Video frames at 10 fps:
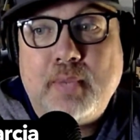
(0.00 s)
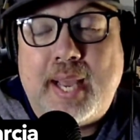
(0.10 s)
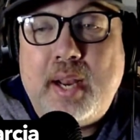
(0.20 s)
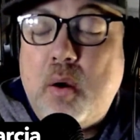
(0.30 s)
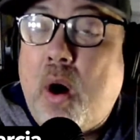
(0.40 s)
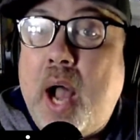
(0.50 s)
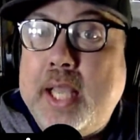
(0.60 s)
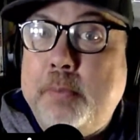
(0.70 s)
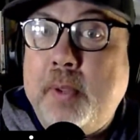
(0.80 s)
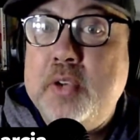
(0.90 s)
and I know
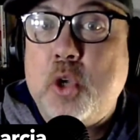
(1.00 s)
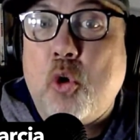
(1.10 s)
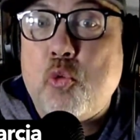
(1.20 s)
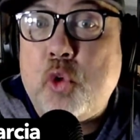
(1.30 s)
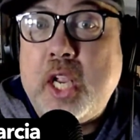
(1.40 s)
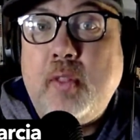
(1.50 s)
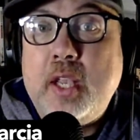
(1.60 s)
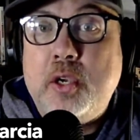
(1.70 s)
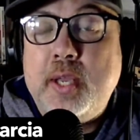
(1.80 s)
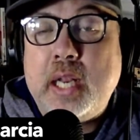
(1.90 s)
hockey players are really
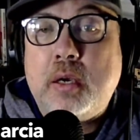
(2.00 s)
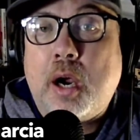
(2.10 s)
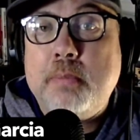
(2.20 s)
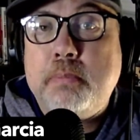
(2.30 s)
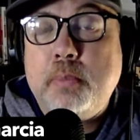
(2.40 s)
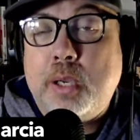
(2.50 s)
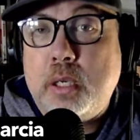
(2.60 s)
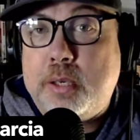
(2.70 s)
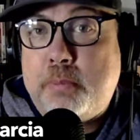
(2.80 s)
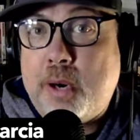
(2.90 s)
good at
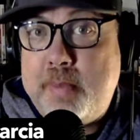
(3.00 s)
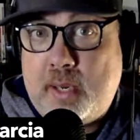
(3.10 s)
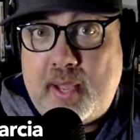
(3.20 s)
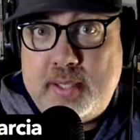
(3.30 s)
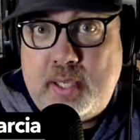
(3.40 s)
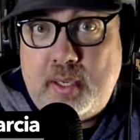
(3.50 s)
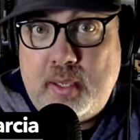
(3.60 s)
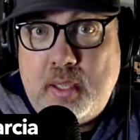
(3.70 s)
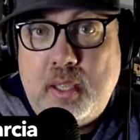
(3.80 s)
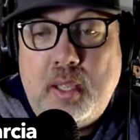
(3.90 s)
compartmentalizing
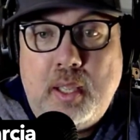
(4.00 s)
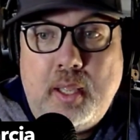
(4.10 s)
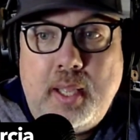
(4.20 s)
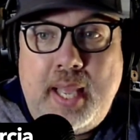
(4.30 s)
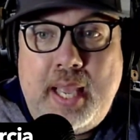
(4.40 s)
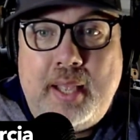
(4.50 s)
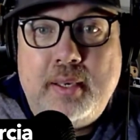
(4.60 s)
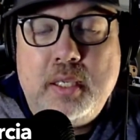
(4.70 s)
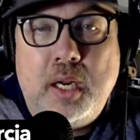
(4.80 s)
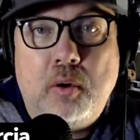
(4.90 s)

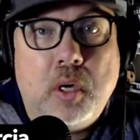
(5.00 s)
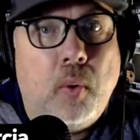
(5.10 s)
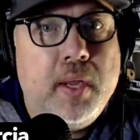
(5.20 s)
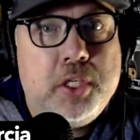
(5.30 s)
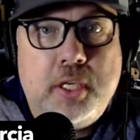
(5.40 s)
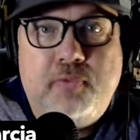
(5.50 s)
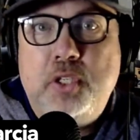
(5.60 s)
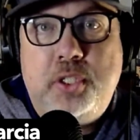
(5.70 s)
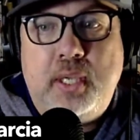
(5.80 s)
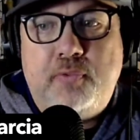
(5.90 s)
and, you know, going shift to
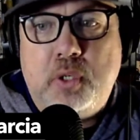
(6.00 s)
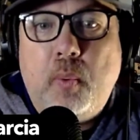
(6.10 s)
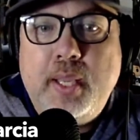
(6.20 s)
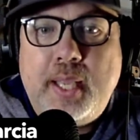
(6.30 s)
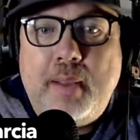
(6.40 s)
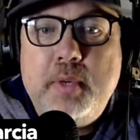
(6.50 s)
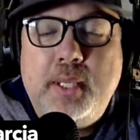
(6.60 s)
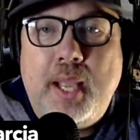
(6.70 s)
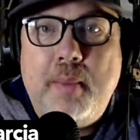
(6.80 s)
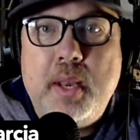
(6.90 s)
shift, going game to
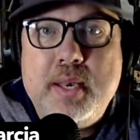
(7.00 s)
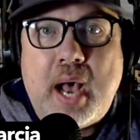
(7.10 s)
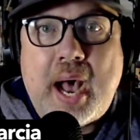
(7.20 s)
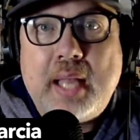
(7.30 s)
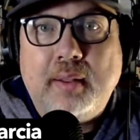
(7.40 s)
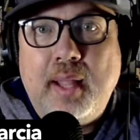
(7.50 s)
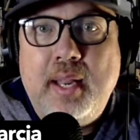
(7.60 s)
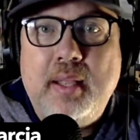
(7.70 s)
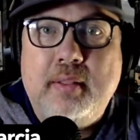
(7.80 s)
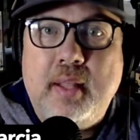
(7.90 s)
game and not
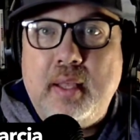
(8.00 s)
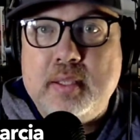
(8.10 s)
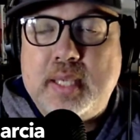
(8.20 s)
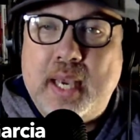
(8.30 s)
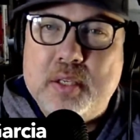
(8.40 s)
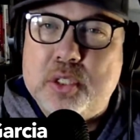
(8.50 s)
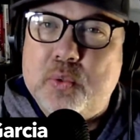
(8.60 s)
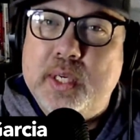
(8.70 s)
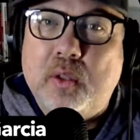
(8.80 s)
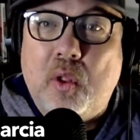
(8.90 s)
letting things kind of
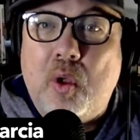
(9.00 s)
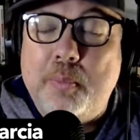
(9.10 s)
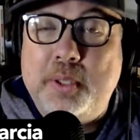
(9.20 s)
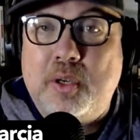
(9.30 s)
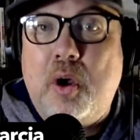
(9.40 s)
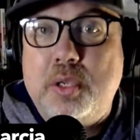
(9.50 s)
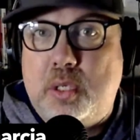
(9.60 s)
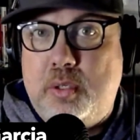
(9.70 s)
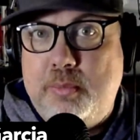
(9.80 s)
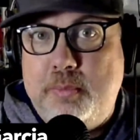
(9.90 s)
string along, but they're
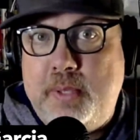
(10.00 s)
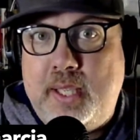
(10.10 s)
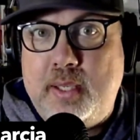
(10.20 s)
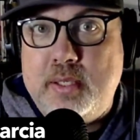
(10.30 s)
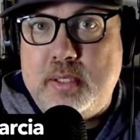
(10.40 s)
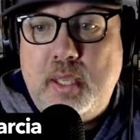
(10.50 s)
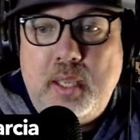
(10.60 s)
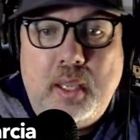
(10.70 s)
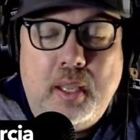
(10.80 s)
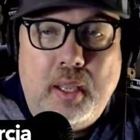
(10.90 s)
also human beings
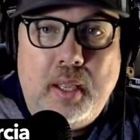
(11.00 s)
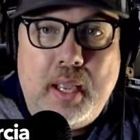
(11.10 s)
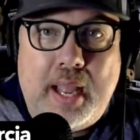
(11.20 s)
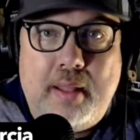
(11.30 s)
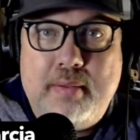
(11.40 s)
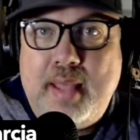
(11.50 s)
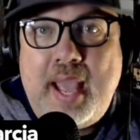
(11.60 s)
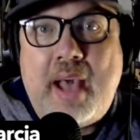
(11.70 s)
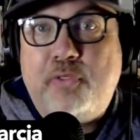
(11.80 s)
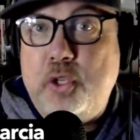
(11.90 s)
and they
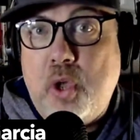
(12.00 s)
have to